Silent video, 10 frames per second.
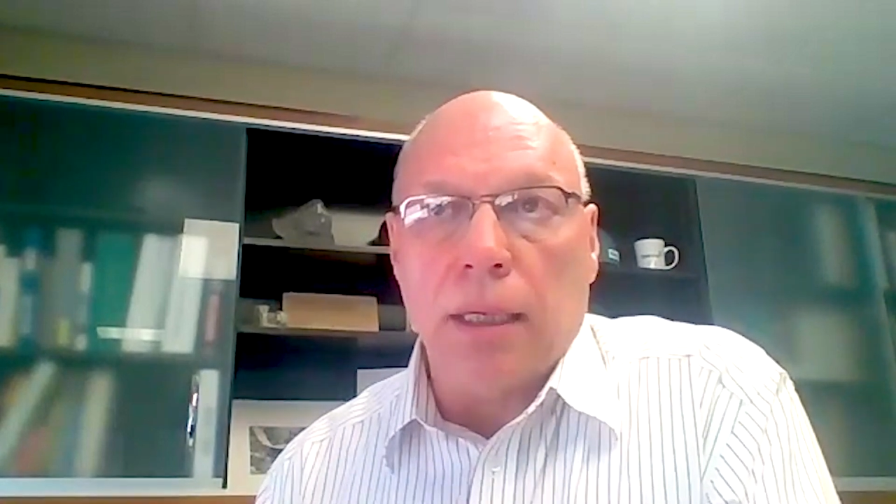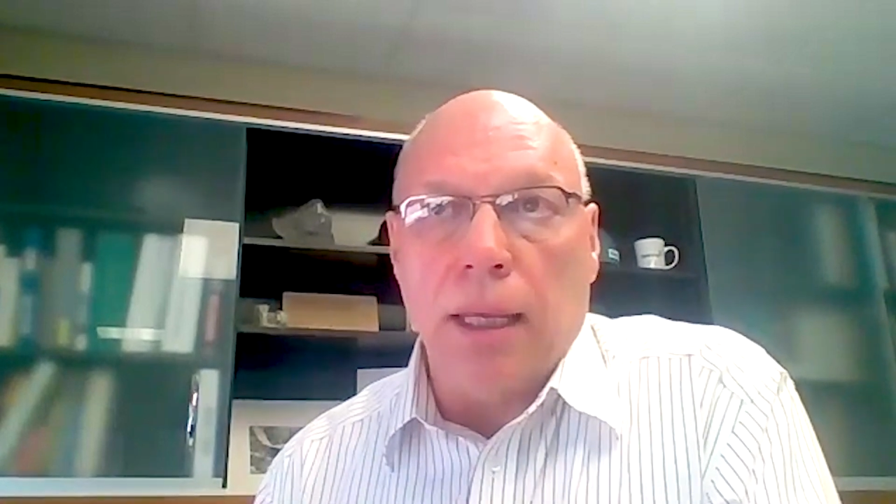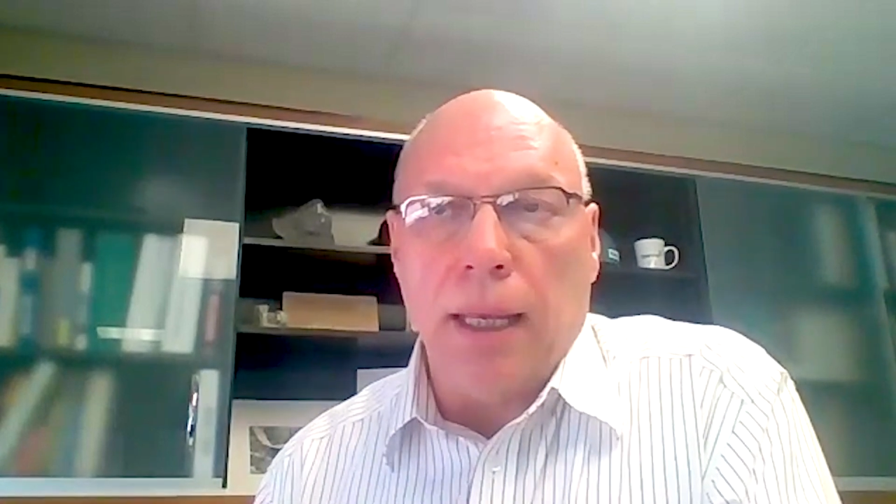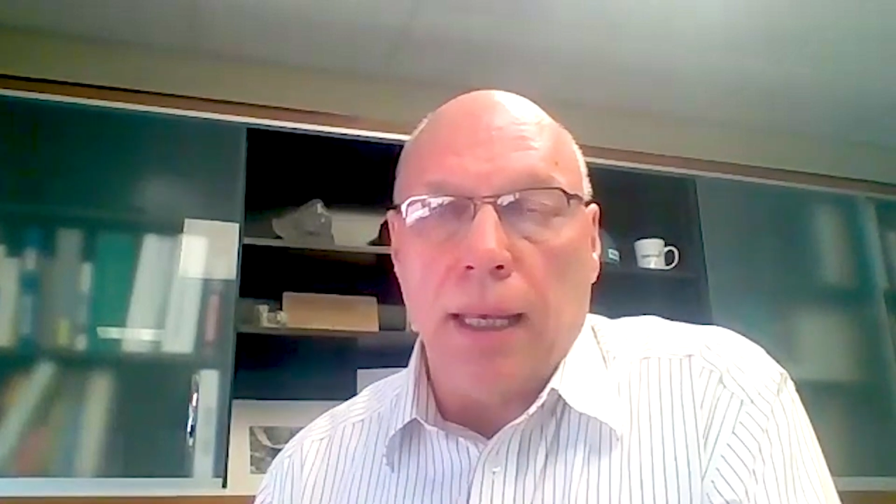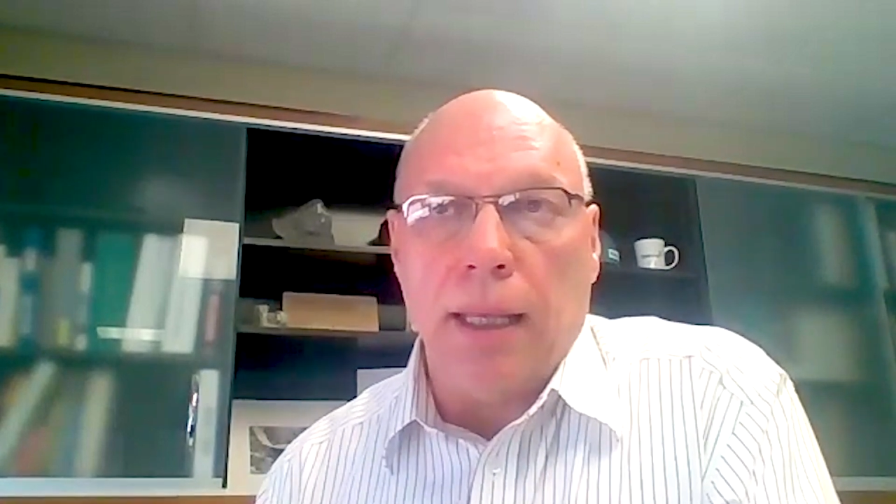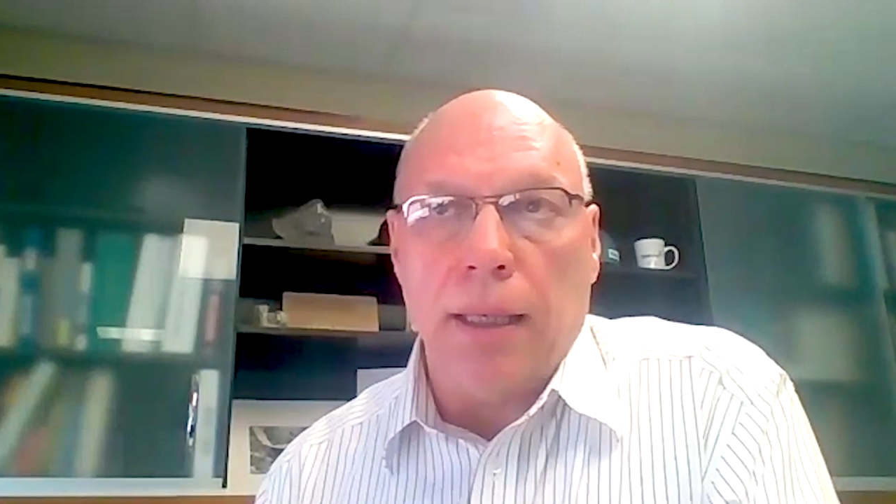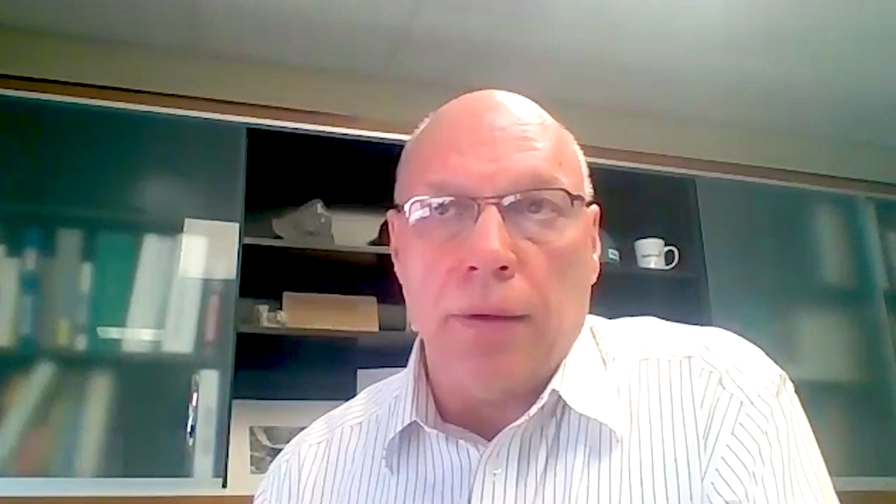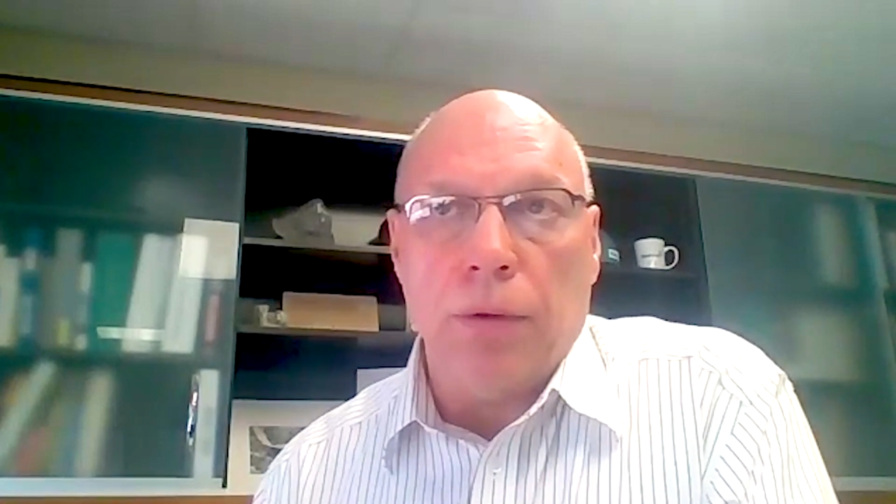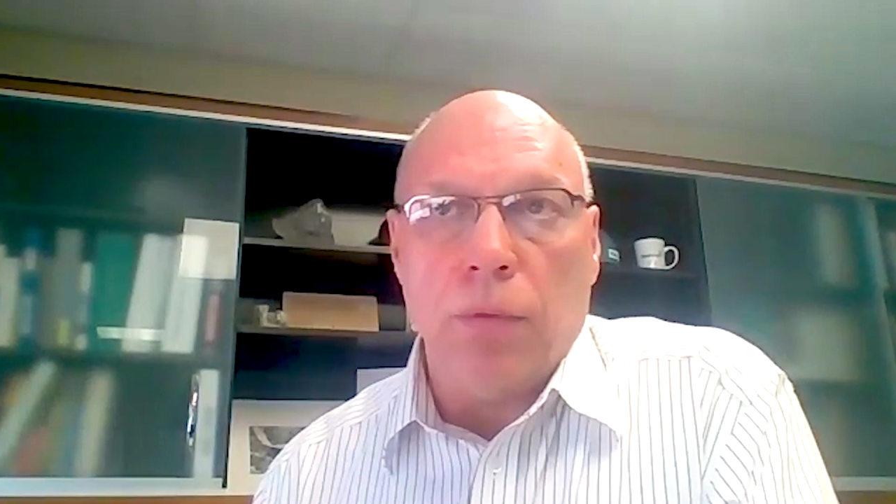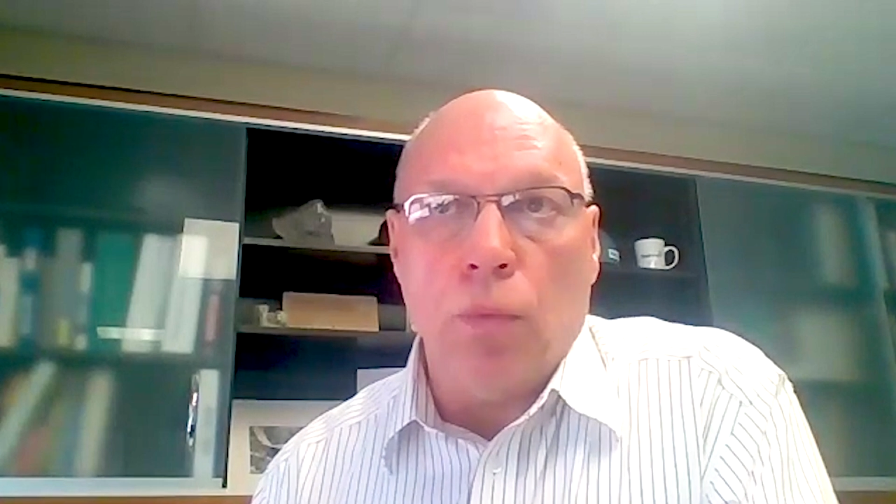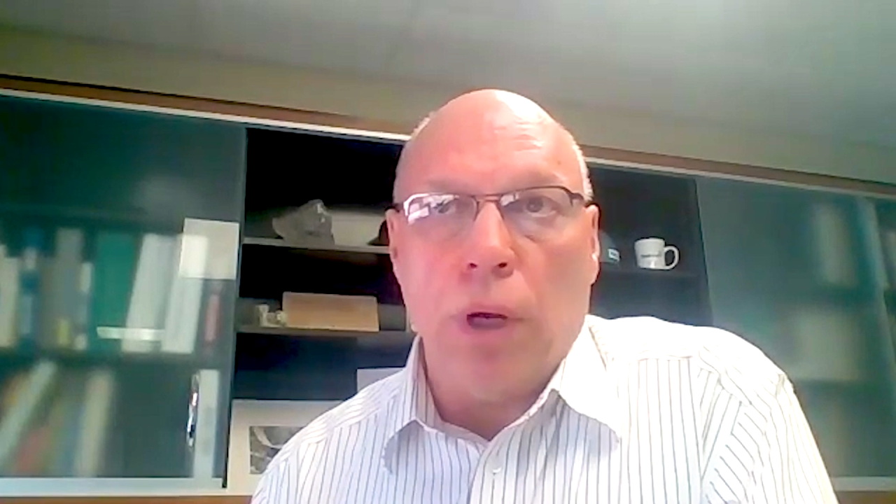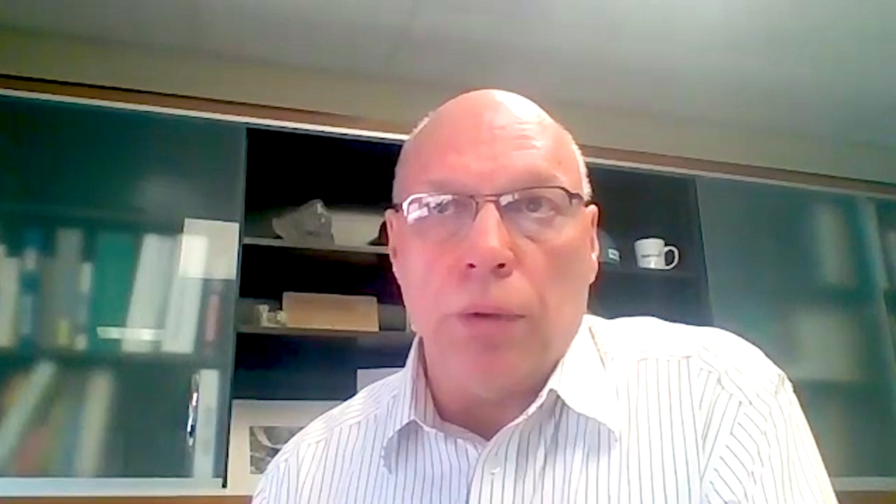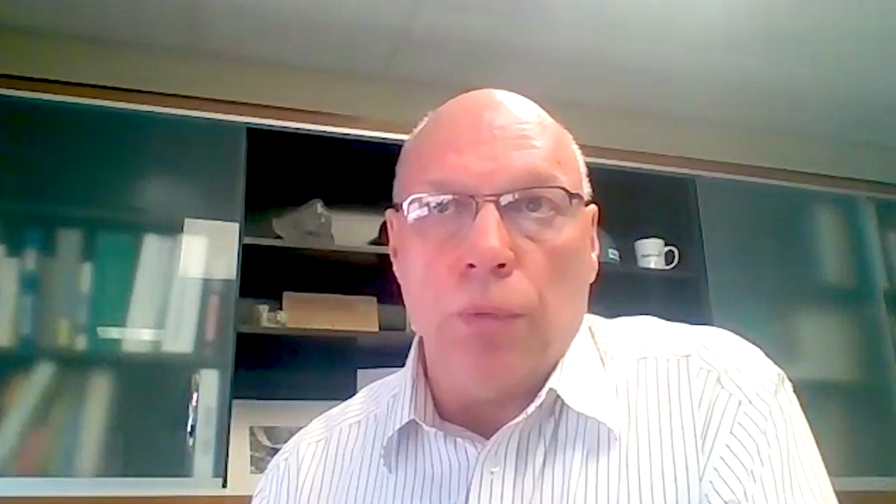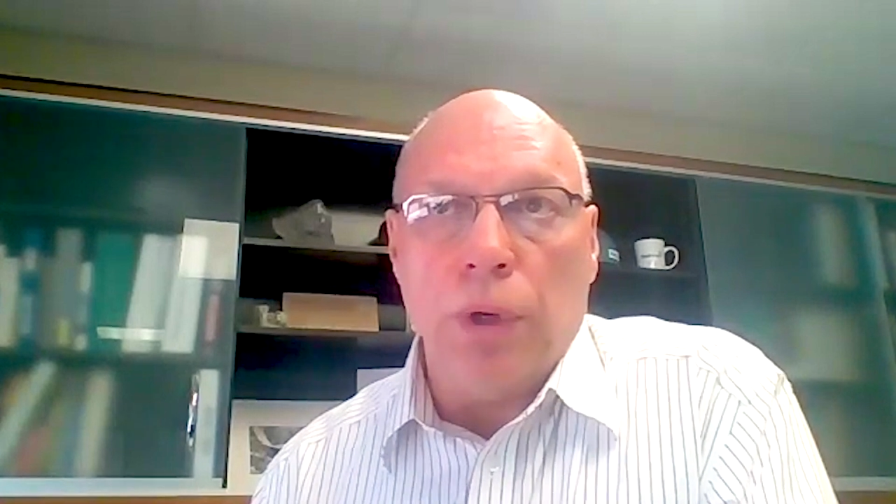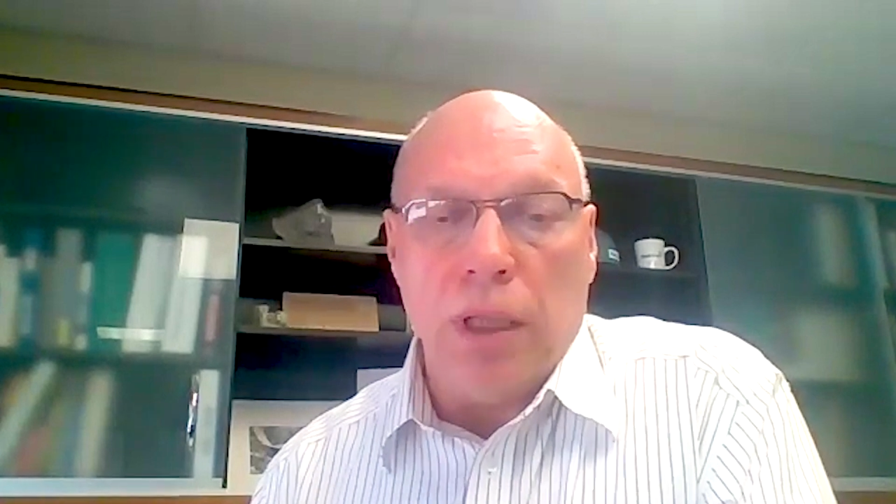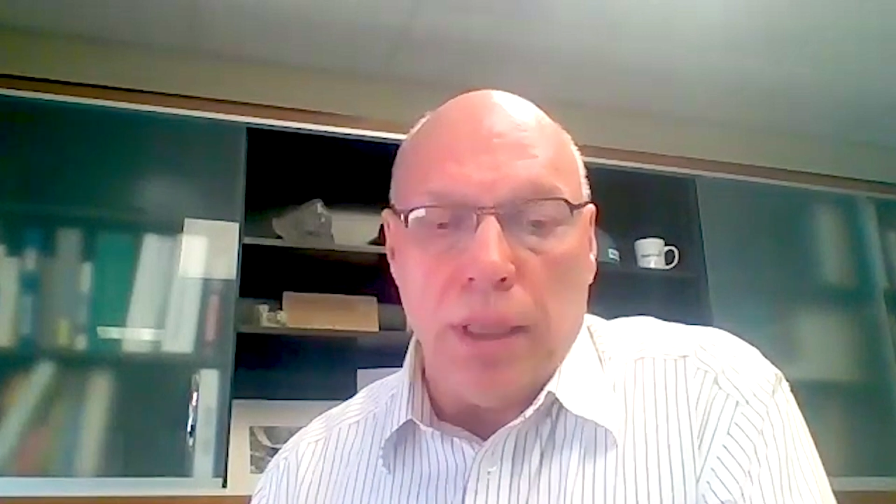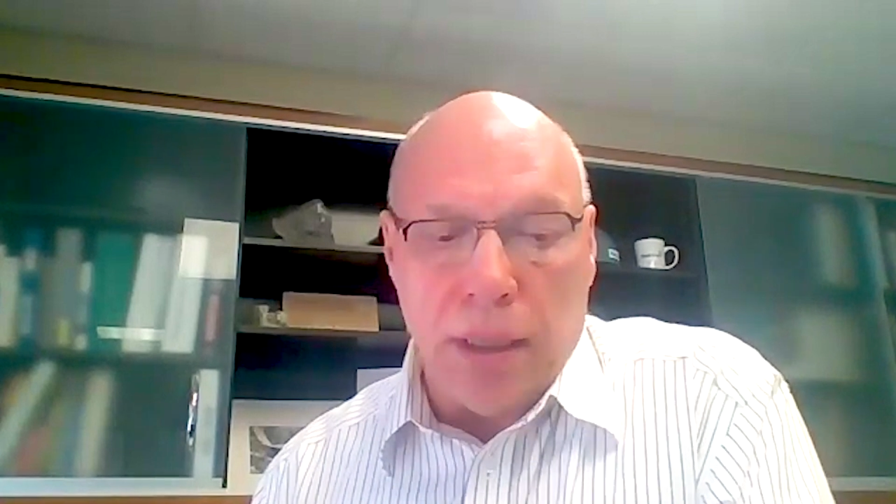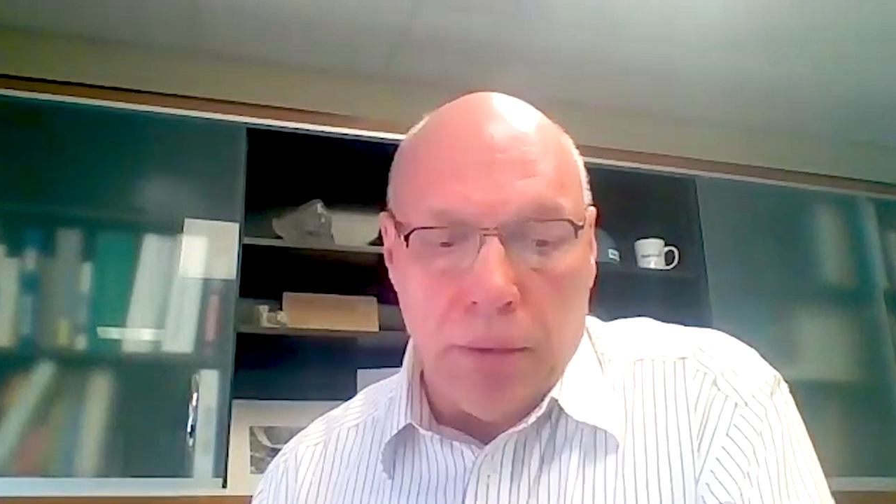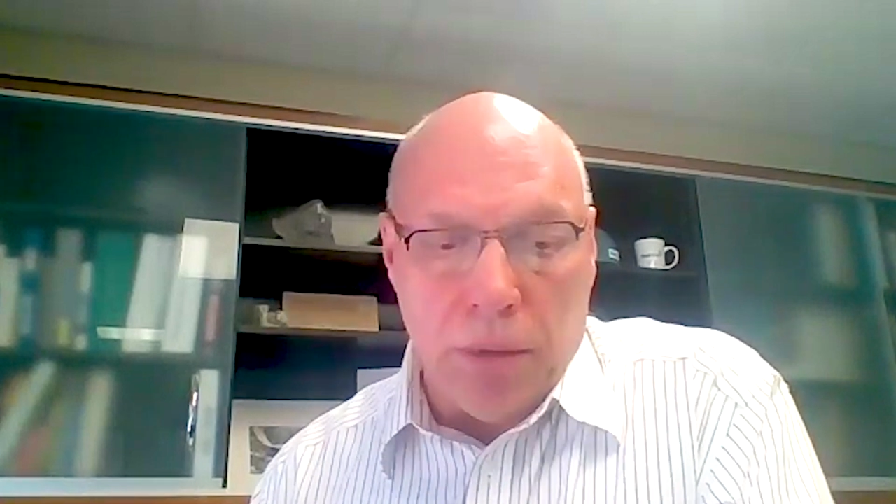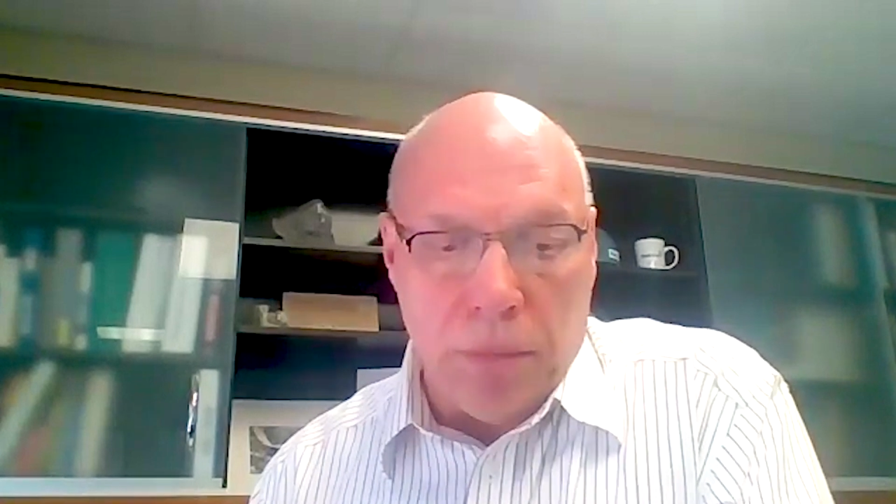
And what really